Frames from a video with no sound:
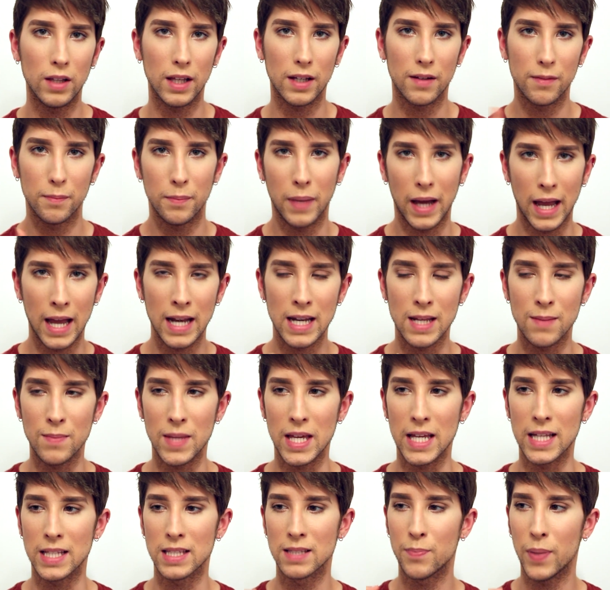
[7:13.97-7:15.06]
like by any
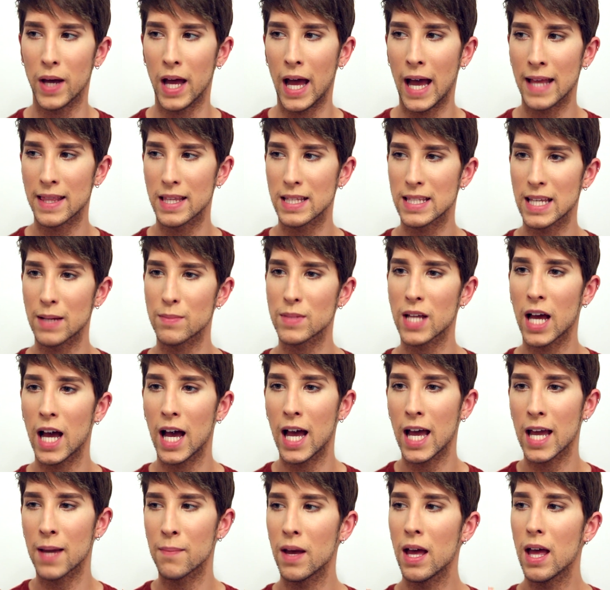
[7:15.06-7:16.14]
means, but at the same
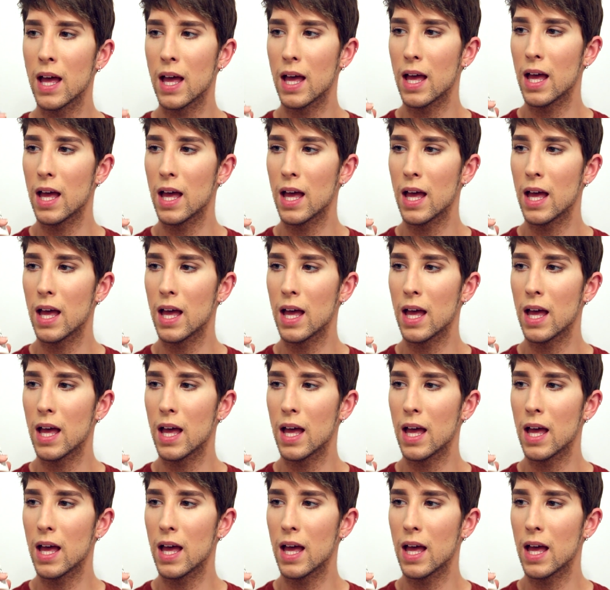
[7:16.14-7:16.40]
time,